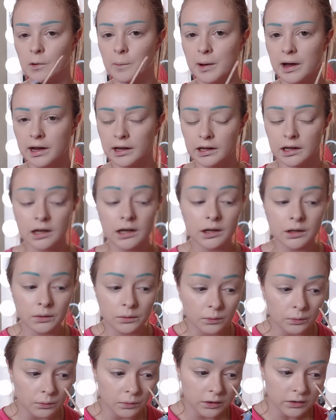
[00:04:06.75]
back
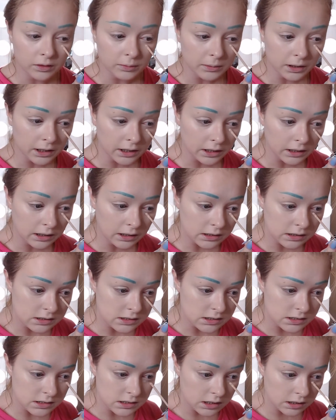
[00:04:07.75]
in with my
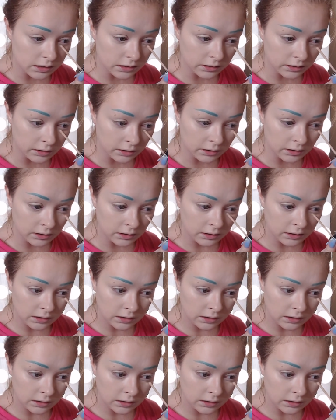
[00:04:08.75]
concealer